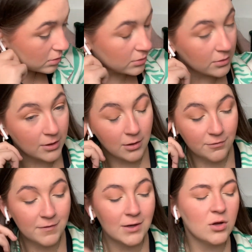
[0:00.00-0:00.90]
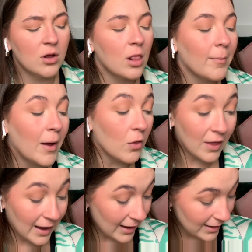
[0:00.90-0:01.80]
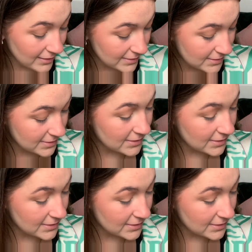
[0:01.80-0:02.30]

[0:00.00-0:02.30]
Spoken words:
don't know how I feel about that.